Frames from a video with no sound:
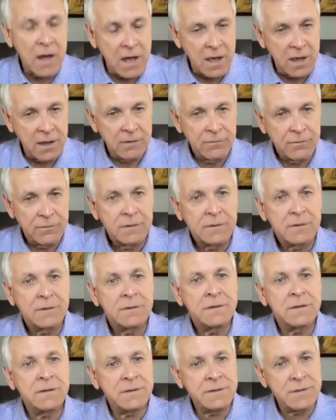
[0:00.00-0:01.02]
five
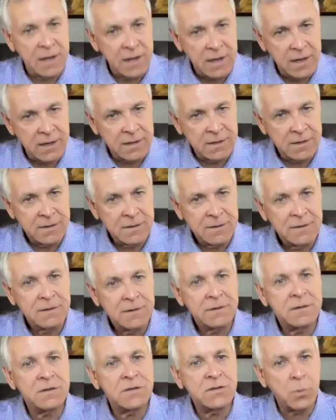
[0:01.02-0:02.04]
to 10
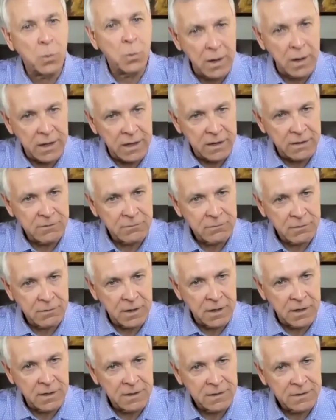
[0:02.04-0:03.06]
to 20,
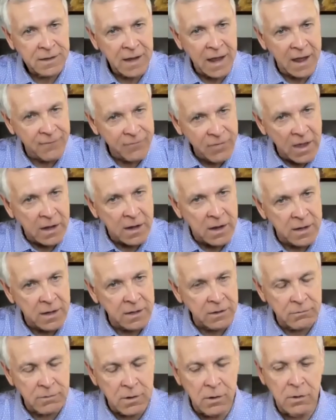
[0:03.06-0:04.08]
right? To have that
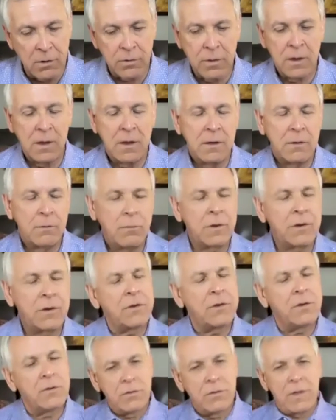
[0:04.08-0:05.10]
kind of growth. Well,
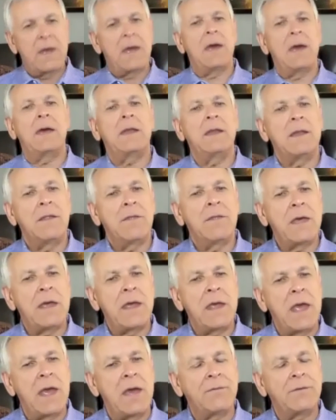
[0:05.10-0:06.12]
to do that,
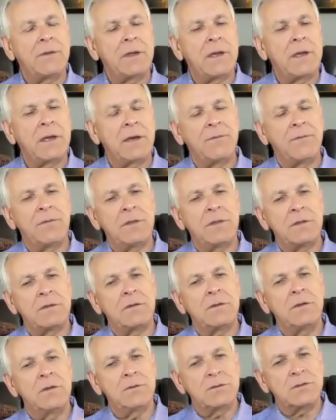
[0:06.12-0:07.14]
they have to have
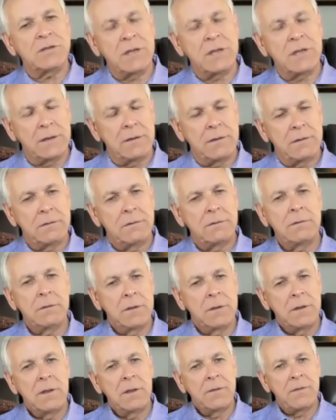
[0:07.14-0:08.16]
this new skill.
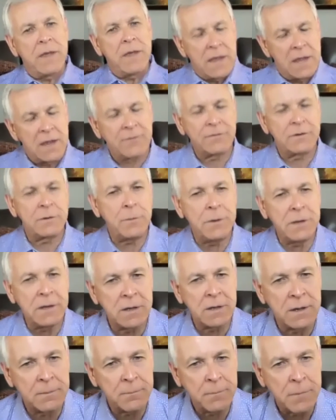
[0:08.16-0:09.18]
They have to
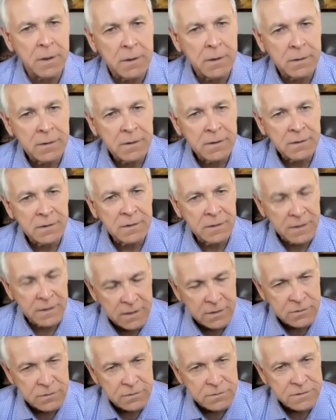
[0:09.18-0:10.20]
become
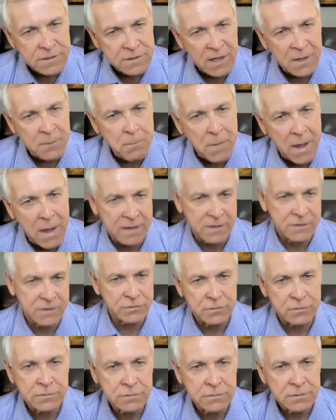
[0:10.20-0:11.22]
leaders and
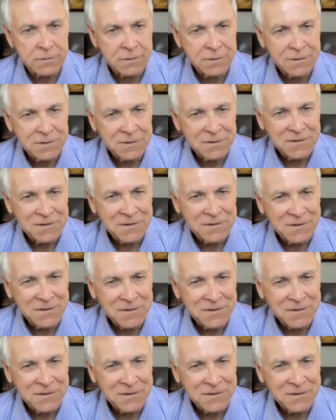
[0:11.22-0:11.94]
managers. Hmm.